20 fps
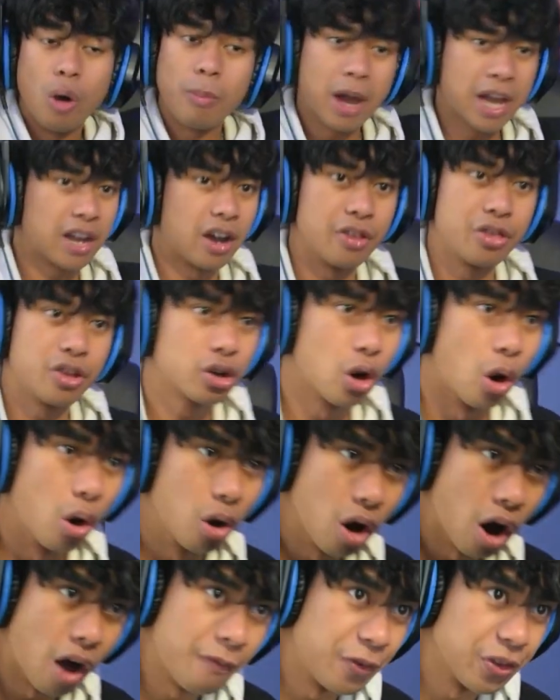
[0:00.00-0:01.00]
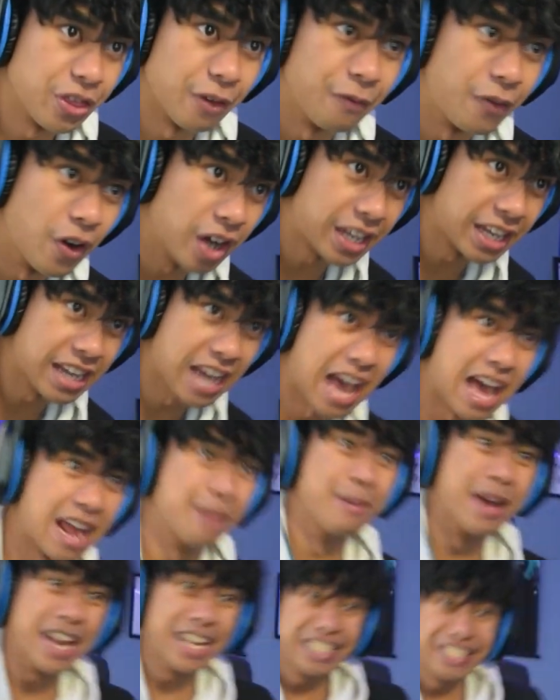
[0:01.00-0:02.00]
my god, they're going off with the fucking
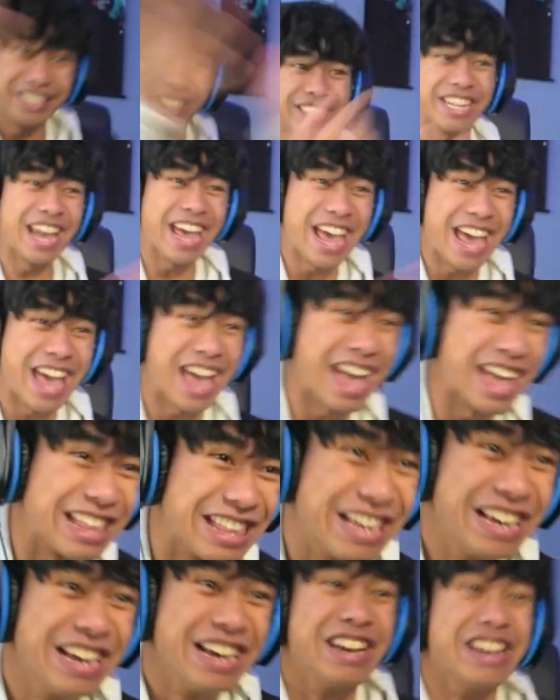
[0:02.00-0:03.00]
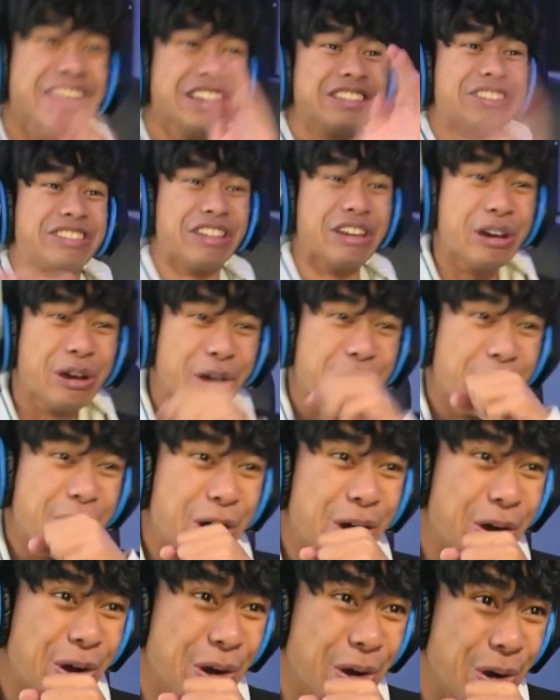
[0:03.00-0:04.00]
animation!
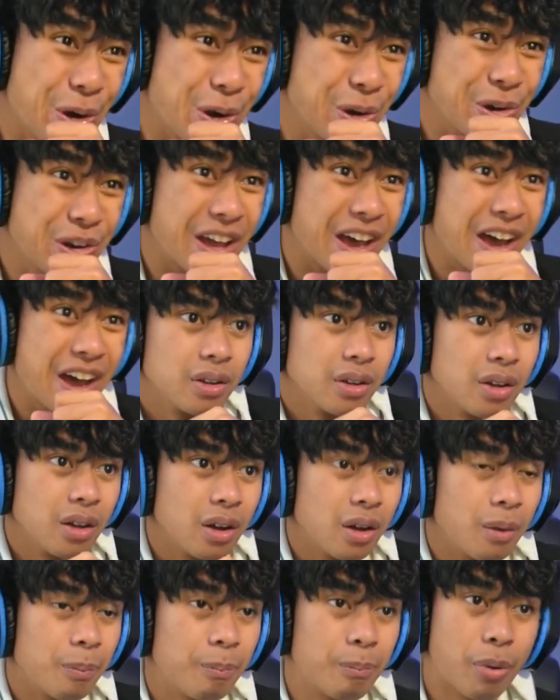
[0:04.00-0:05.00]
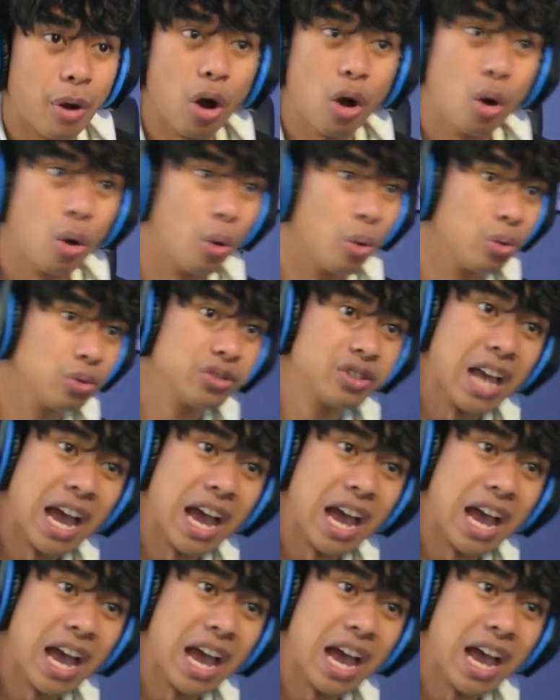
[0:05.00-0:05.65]
Dude! Bro,